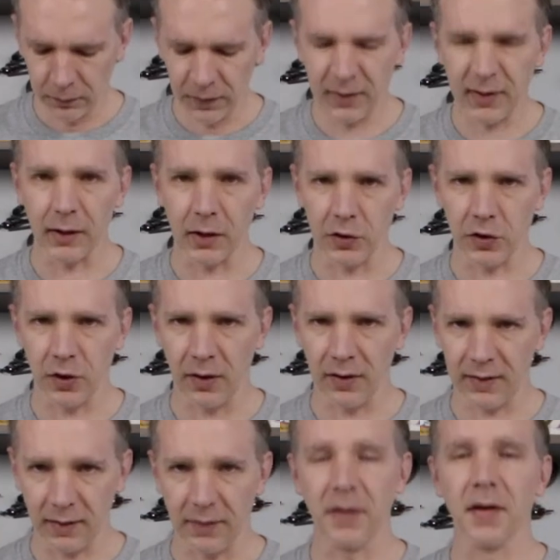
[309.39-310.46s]
signature, and it
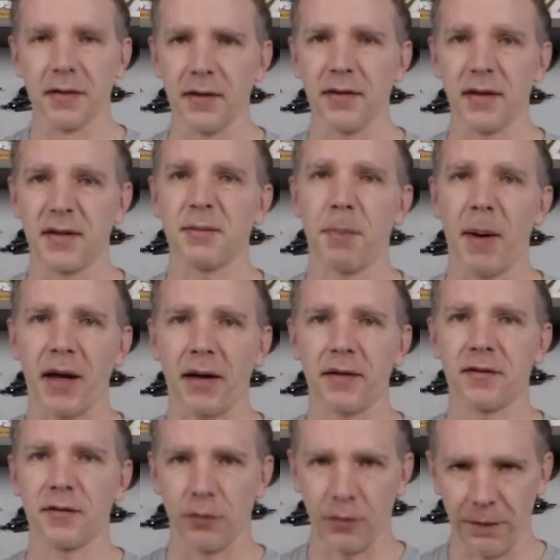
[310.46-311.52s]
says this is a spec
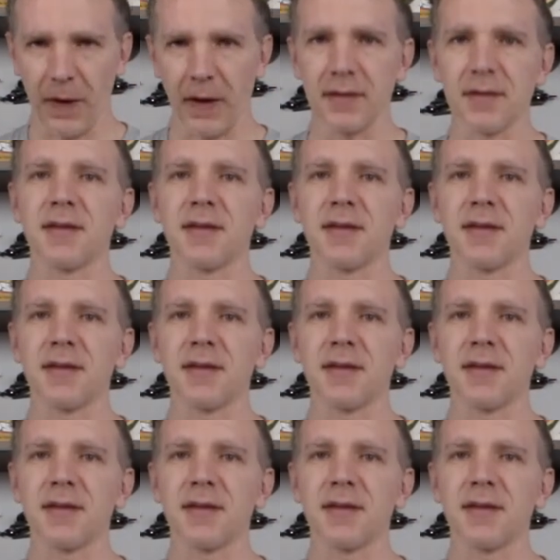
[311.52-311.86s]
certified